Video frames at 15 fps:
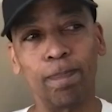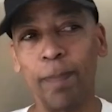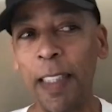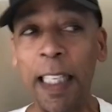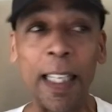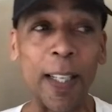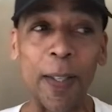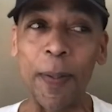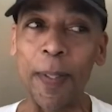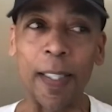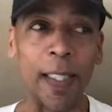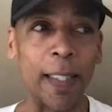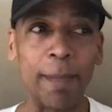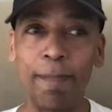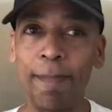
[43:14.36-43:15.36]
you know,
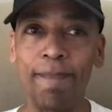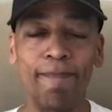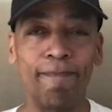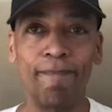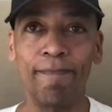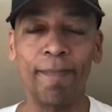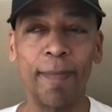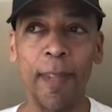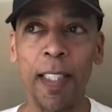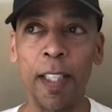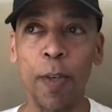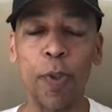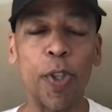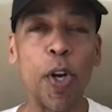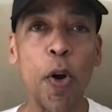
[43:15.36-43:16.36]
it's,
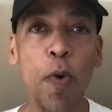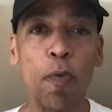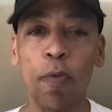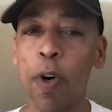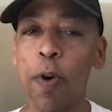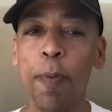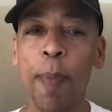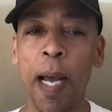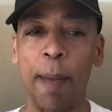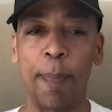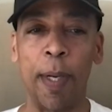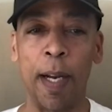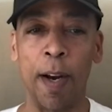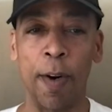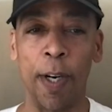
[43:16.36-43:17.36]
there's no
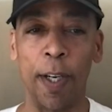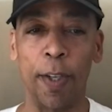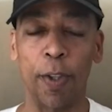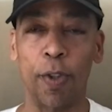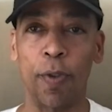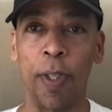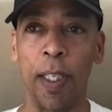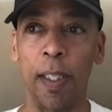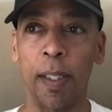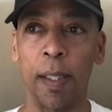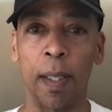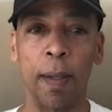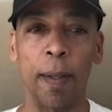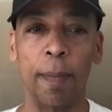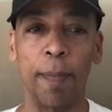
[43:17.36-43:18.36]
roadmap in our industry. It's
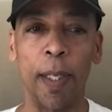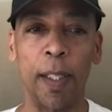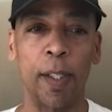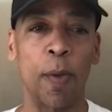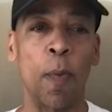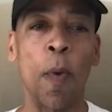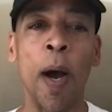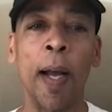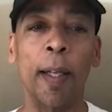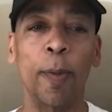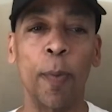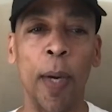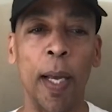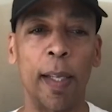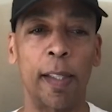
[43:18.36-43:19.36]
the, it's the
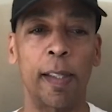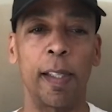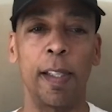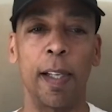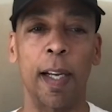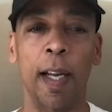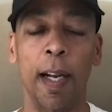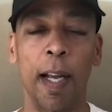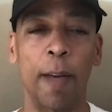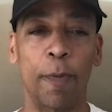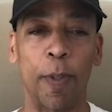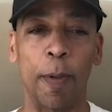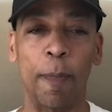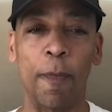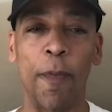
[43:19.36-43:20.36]
Wild West, and you kind of have
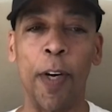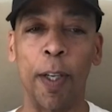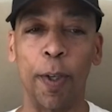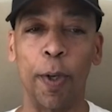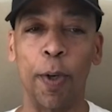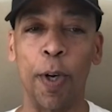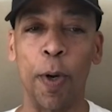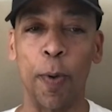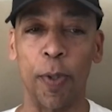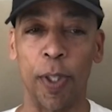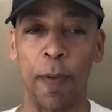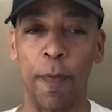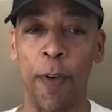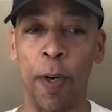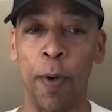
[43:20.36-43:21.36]
to follow your
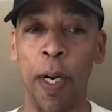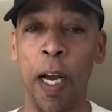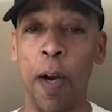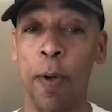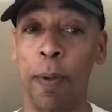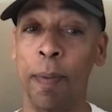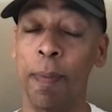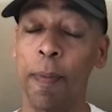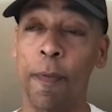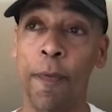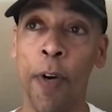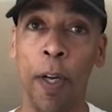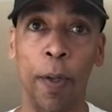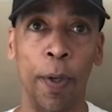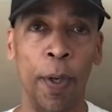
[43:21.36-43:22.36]
nose and figure it out, and
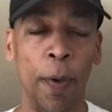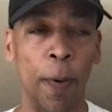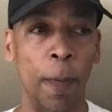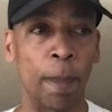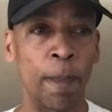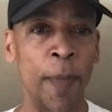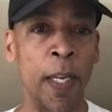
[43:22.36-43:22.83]
follow your,